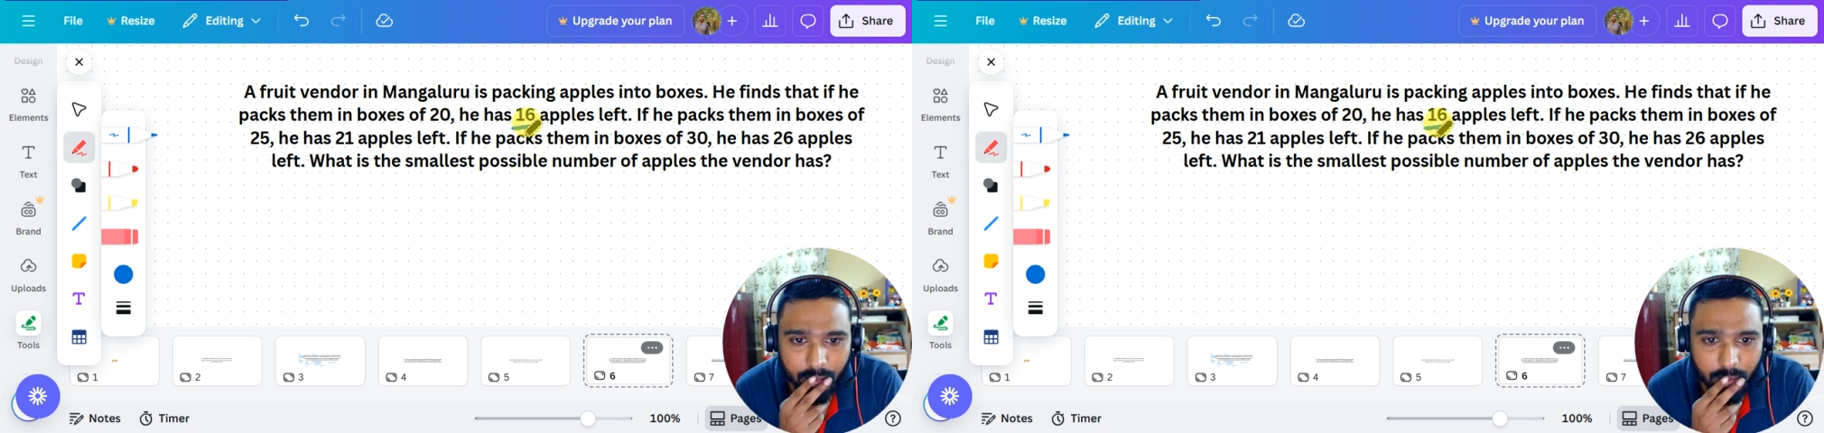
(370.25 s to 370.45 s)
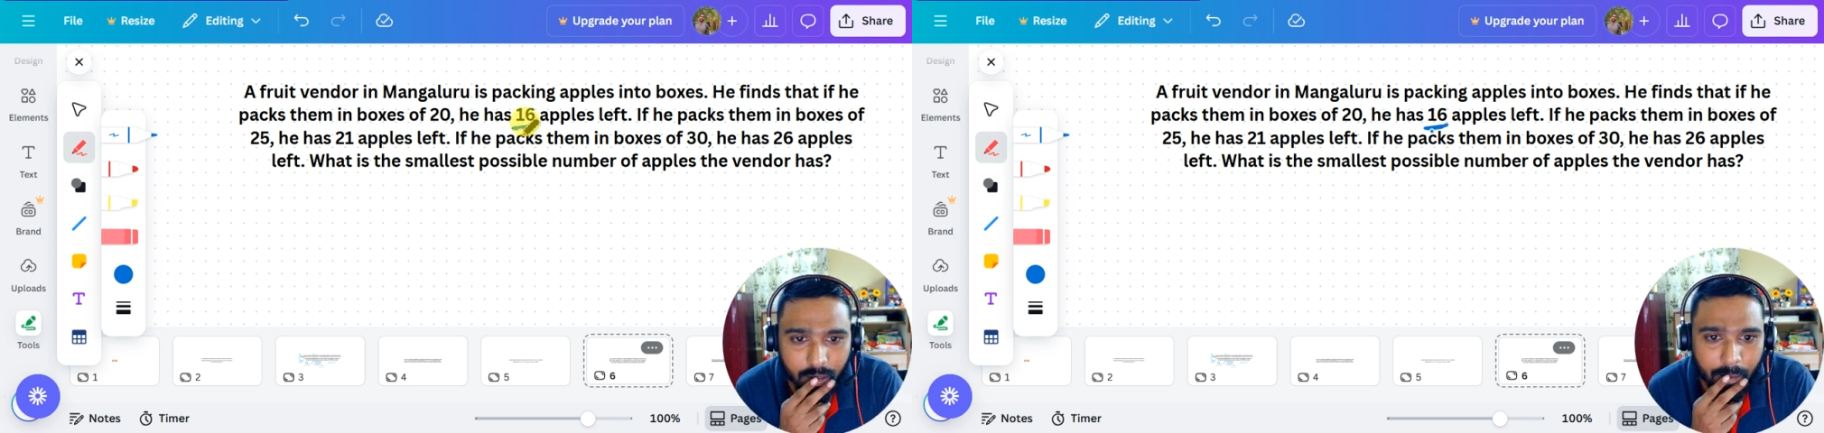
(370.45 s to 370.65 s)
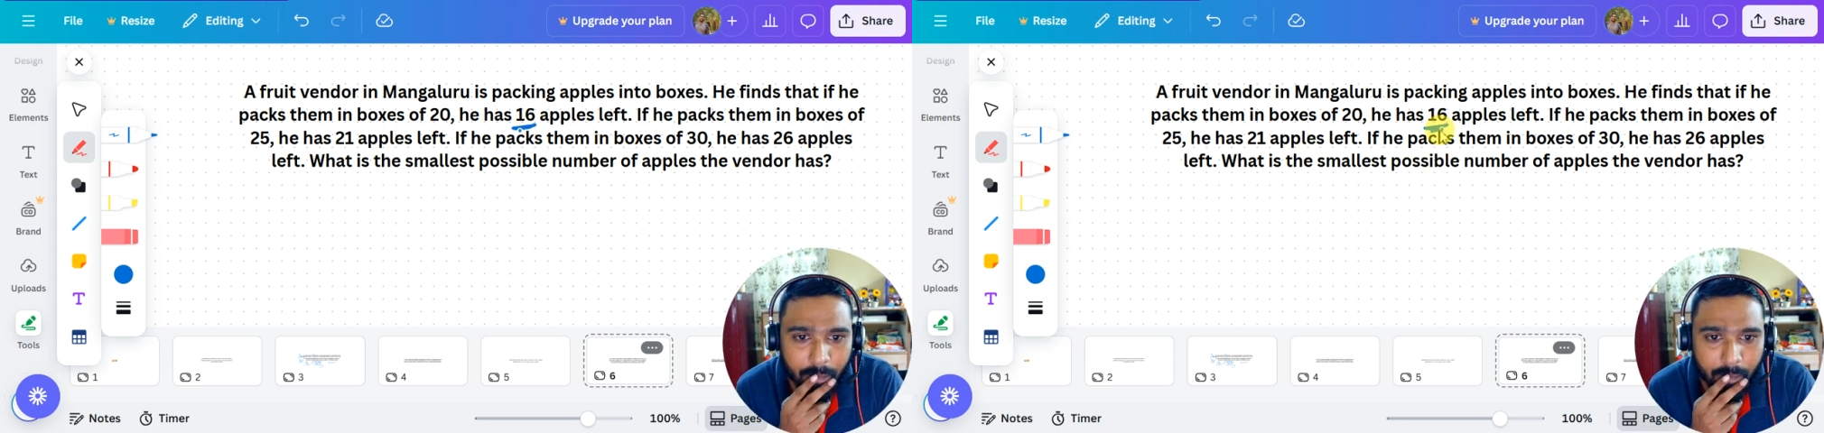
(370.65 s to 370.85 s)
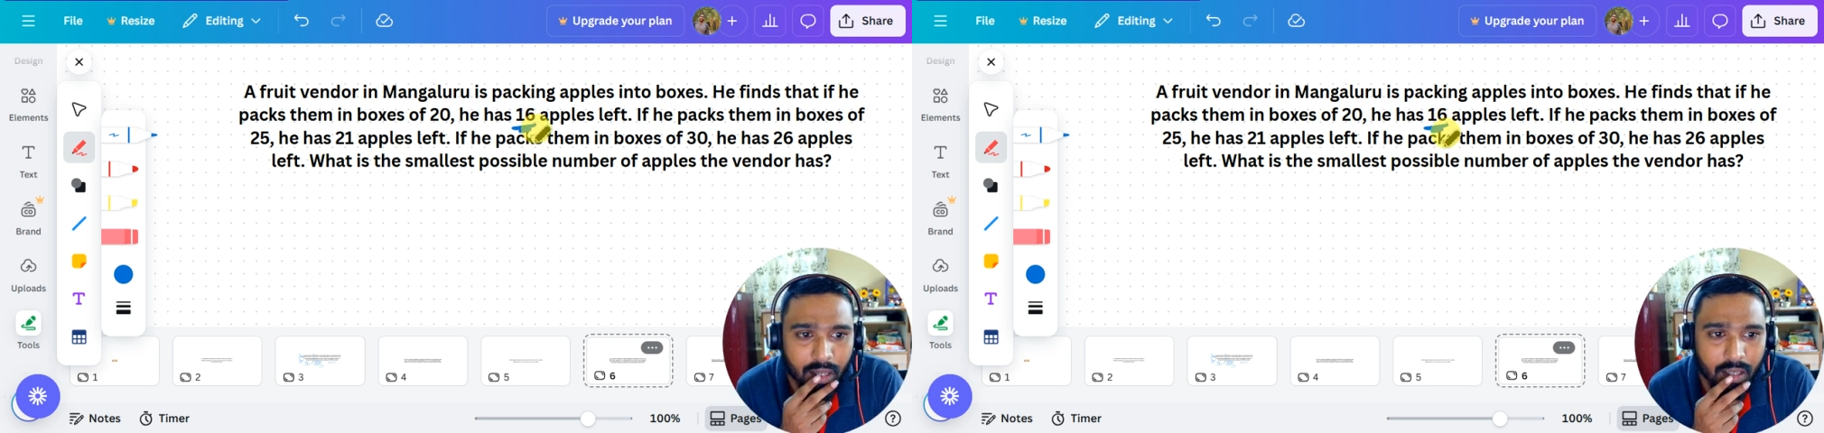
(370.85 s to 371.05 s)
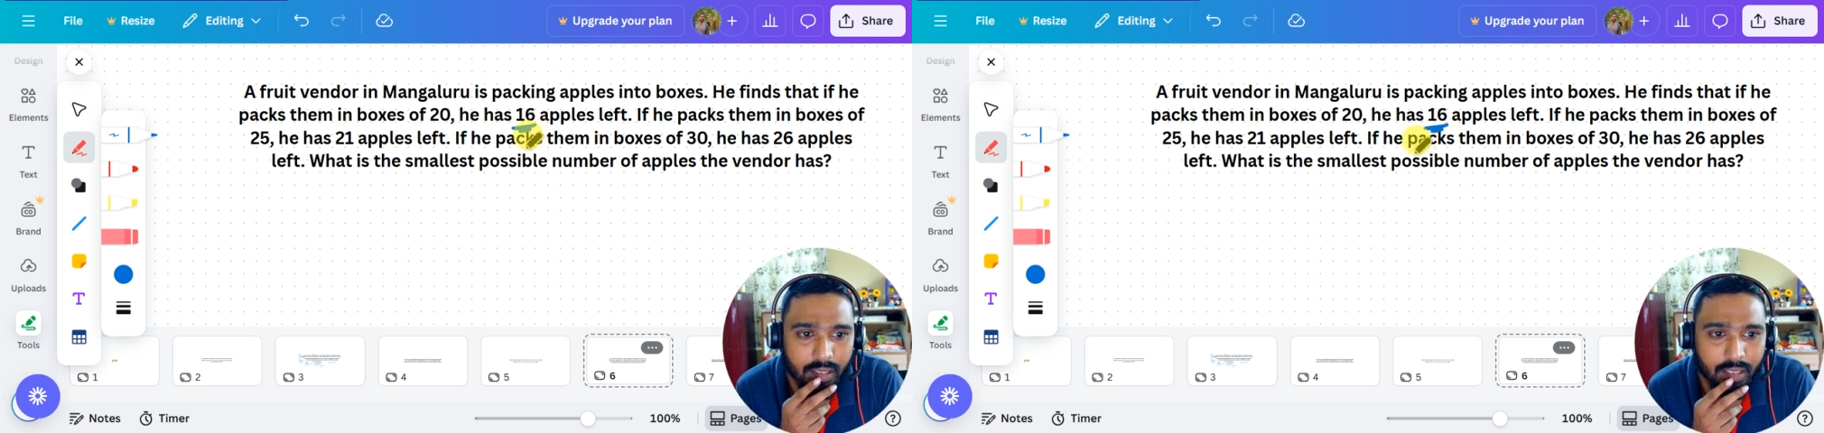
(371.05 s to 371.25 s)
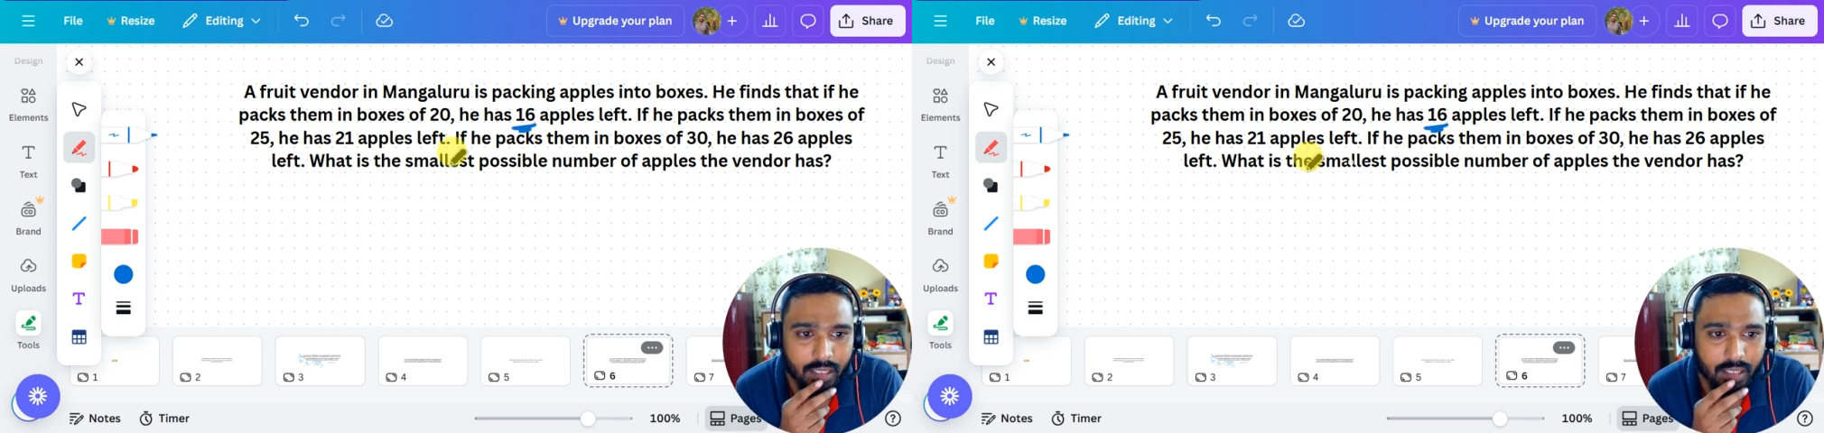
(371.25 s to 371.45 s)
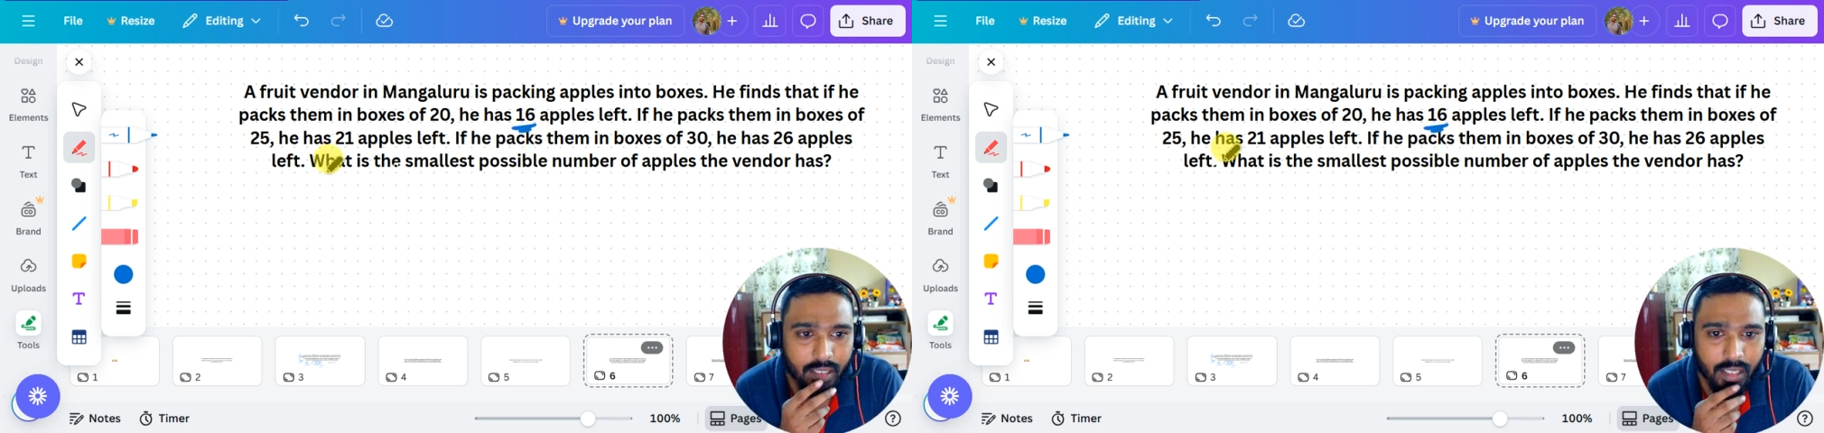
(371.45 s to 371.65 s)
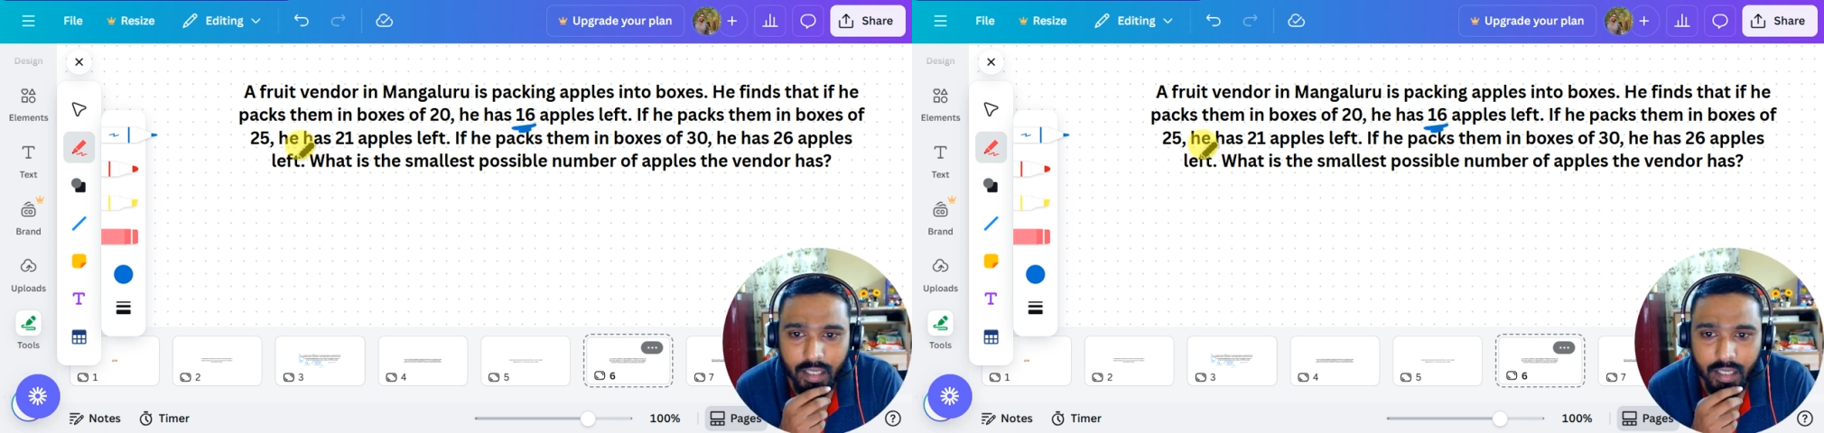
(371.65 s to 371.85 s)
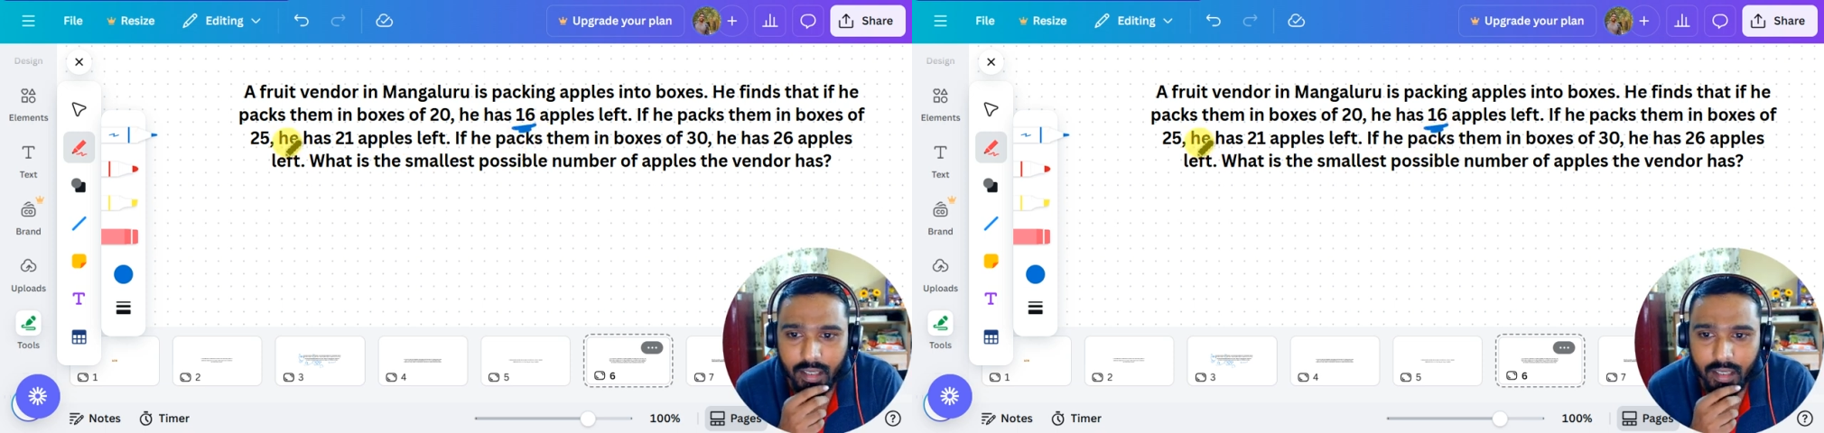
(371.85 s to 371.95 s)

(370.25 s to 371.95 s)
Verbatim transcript: Okay, sixteen here.